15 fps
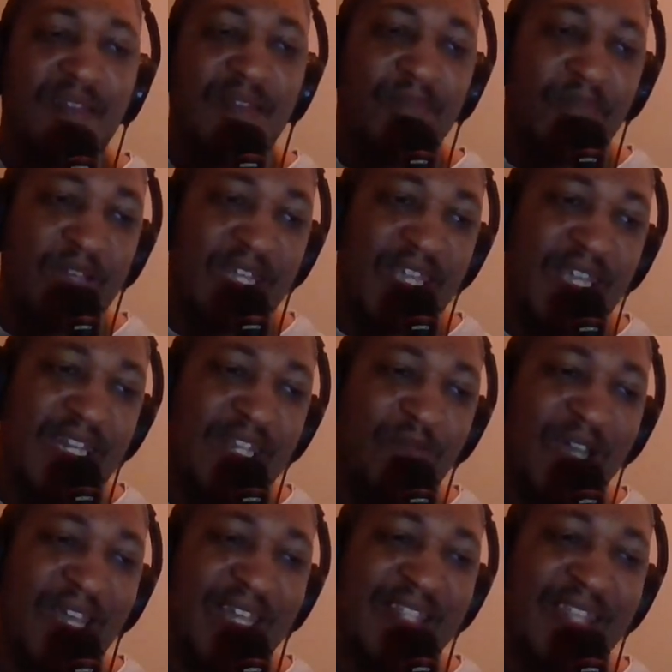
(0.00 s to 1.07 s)
But
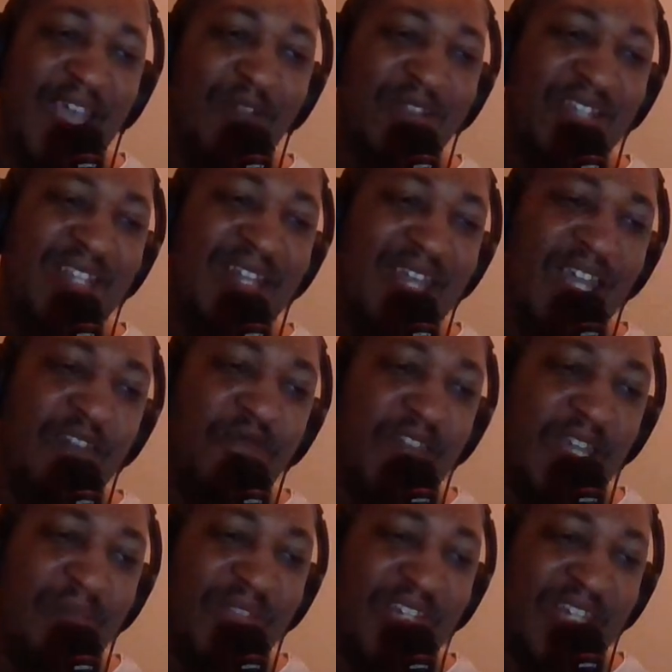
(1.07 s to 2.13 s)
anyway, that was an
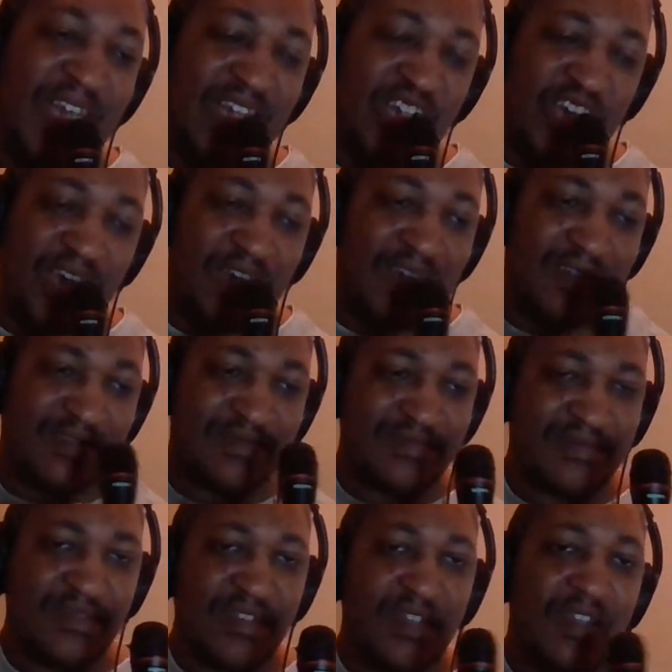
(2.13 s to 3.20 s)
FM station.
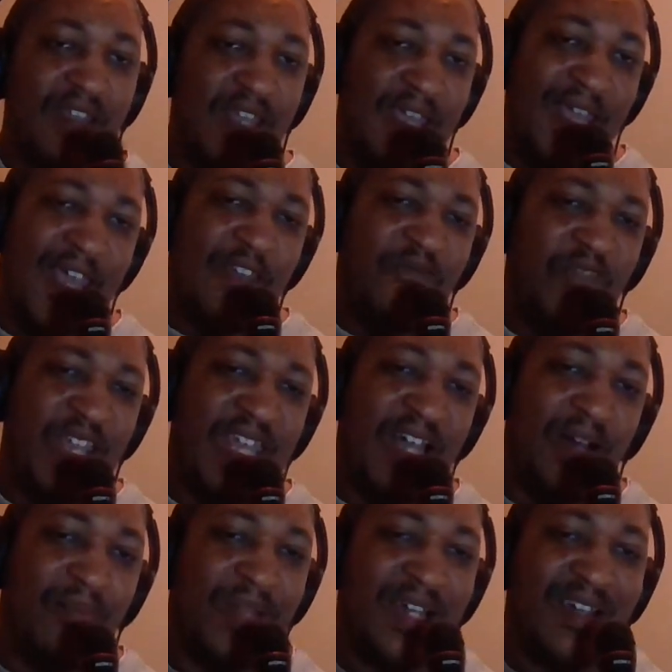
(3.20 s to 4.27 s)

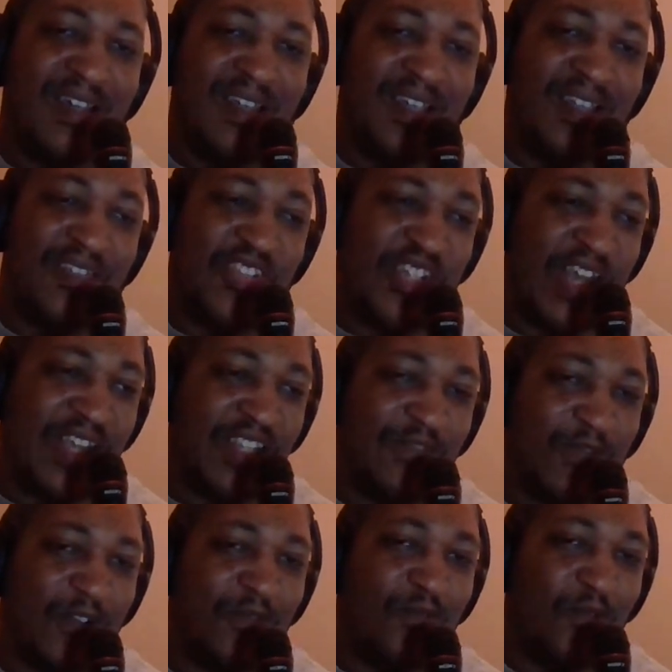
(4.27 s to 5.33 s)
FM stands
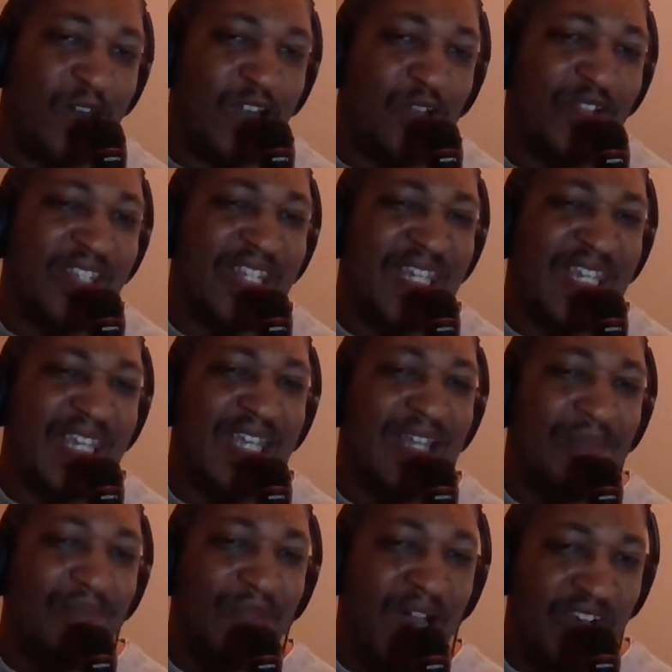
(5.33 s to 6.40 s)
for frequency
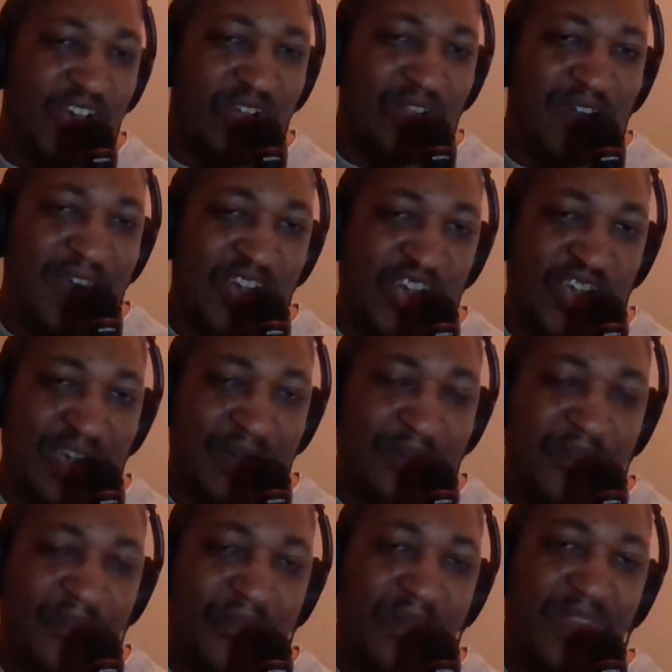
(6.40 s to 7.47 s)
modulation.
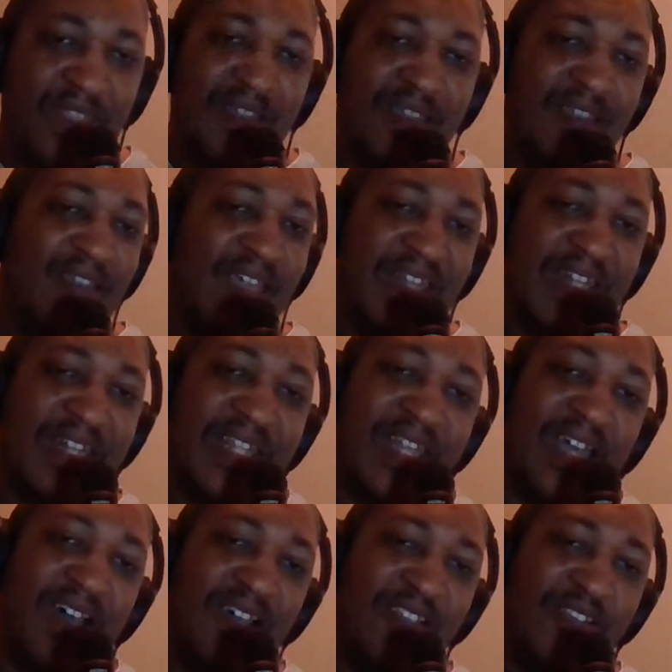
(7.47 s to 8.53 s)
And then the
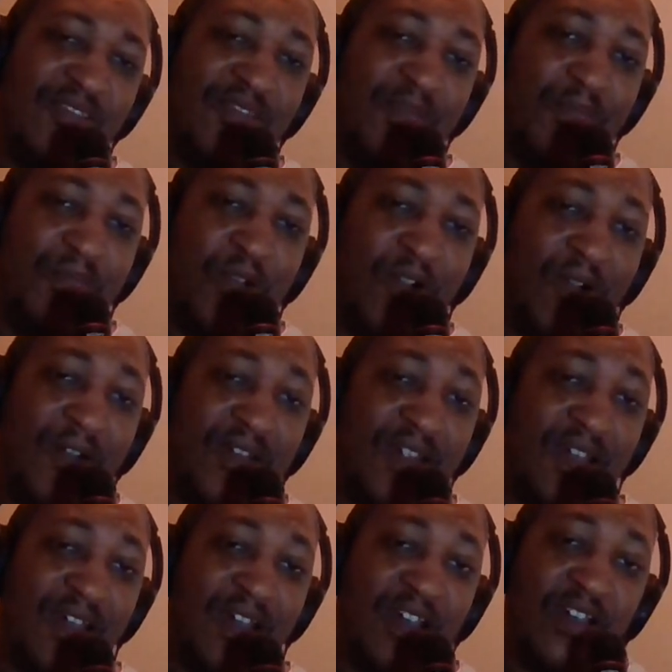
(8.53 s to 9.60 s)
other part
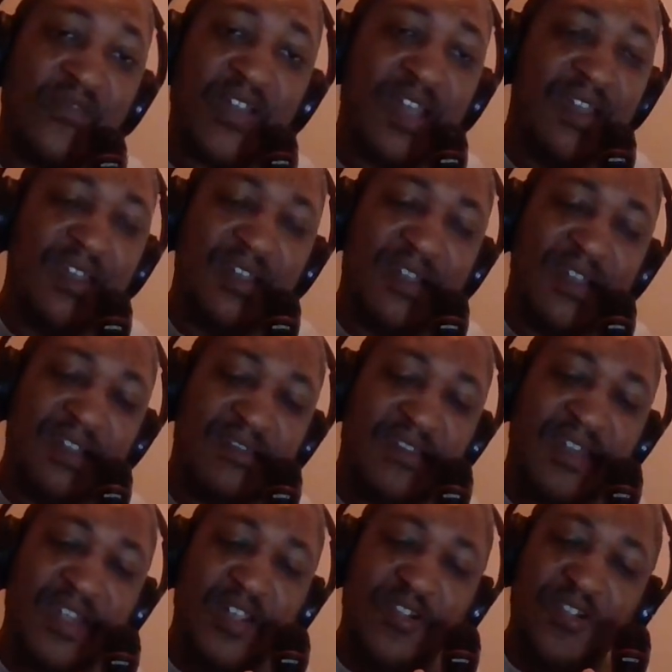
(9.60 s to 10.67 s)
of
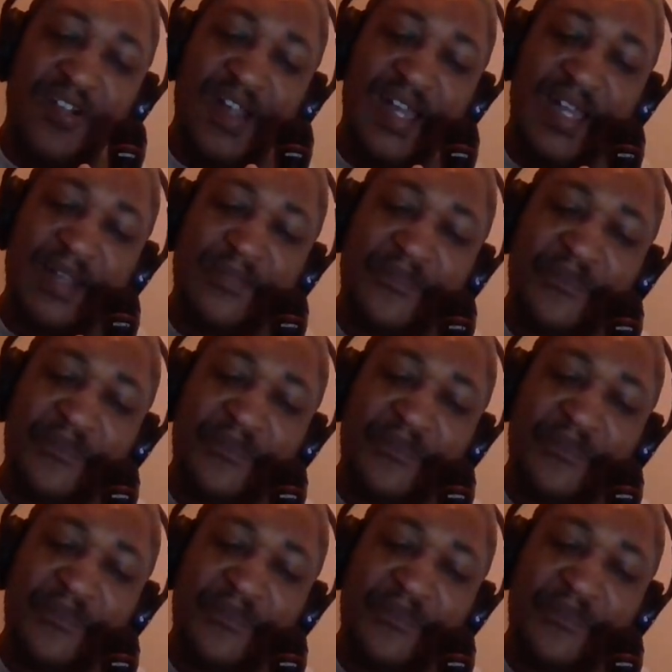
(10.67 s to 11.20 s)
your